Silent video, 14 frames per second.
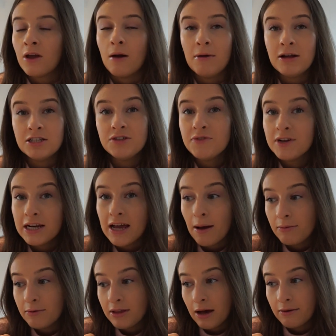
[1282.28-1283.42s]
I'm actually really
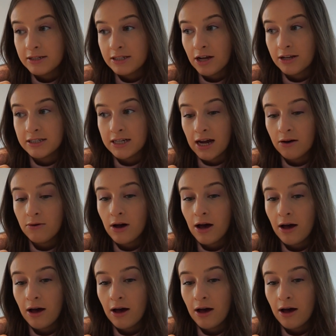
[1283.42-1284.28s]
happy with how it turned out.